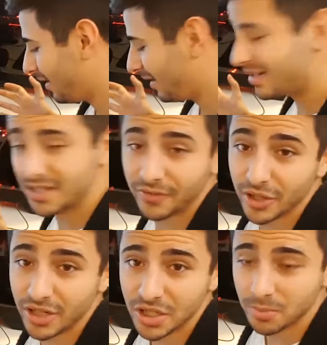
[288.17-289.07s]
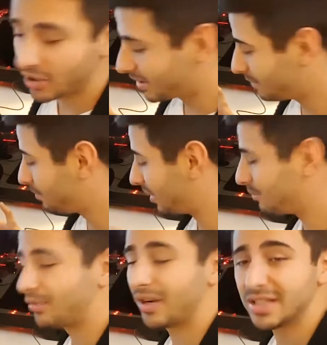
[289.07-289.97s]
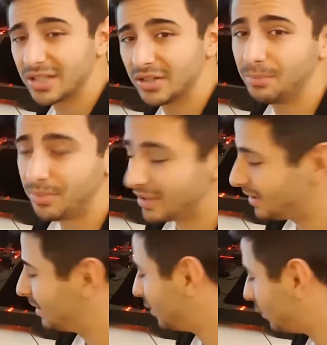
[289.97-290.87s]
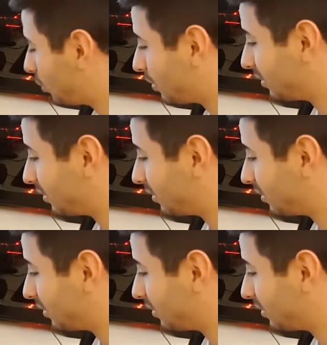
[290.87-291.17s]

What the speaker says: It is a very niche market, but the price could be lowered a